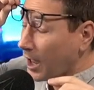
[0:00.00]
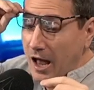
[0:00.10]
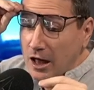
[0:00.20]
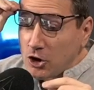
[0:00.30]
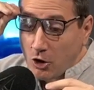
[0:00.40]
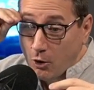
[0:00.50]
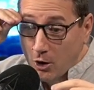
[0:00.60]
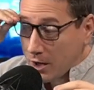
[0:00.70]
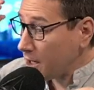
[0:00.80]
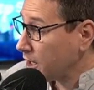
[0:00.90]
Alan
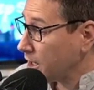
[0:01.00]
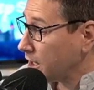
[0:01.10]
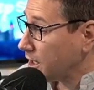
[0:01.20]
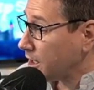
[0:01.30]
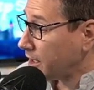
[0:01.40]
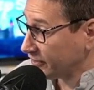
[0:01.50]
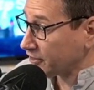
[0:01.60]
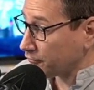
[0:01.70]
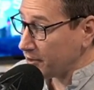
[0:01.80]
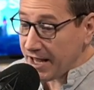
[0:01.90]
Horn is
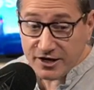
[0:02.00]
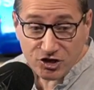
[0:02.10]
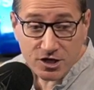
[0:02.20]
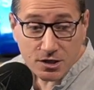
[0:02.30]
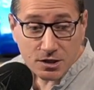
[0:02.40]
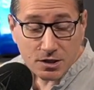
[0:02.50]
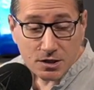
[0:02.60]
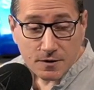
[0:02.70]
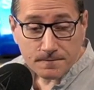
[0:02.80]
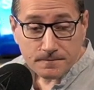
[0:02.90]
a free agent?
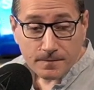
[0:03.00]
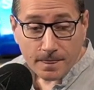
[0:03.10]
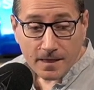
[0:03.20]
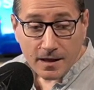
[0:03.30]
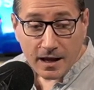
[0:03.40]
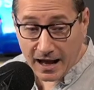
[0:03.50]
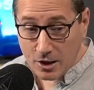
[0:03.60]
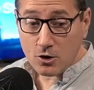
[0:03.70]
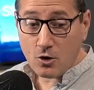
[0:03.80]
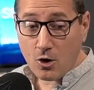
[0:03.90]

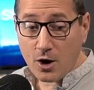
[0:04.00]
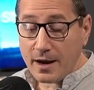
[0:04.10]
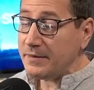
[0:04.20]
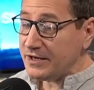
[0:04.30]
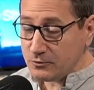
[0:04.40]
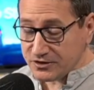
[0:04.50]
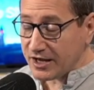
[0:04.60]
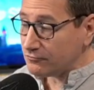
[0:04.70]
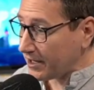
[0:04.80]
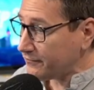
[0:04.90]
Alan Horn, I mean, he was
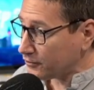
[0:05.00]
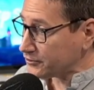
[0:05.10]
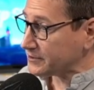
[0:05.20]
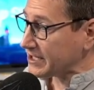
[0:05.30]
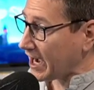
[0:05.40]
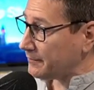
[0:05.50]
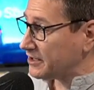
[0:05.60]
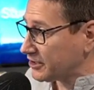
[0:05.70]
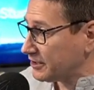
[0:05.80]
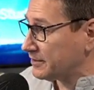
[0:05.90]
getting ready for his
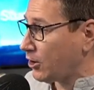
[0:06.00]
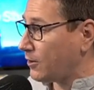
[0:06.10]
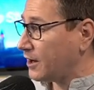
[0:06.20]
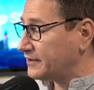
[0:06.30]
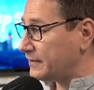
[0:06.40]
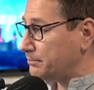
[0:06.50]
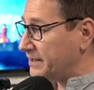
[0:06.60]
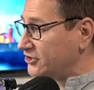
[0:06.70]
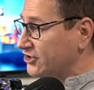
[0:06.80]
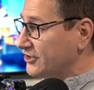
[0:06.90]
retirement, going to go onto the
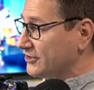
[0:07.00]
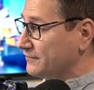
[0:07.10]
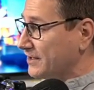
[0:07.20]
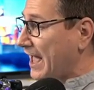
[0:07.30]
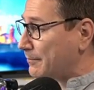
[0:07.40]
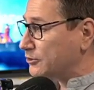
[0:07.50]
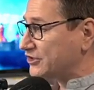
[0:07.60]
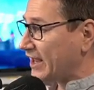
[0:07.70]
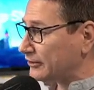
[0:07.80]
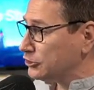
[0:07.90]
beaches of Cabo
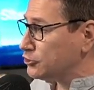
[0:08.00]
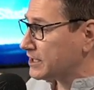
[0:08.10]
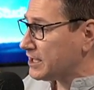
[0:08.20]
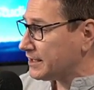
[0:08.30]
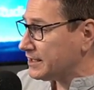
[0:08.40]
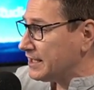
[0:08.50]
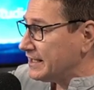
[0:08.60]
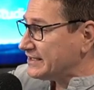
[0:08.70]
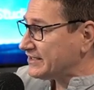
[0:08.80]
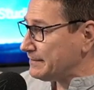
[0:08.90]
San Luca and
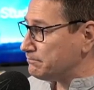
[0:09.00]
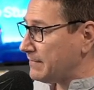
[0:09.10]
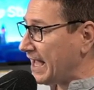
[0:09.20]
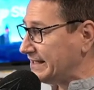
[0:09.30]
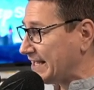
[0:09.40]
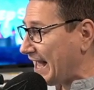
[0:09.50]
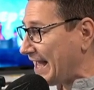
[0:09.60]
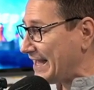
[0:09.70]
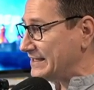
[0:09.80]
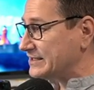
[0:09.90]
sip Mai
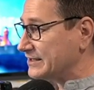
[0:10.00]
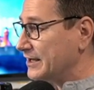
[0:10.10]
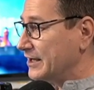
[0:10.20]
Tais and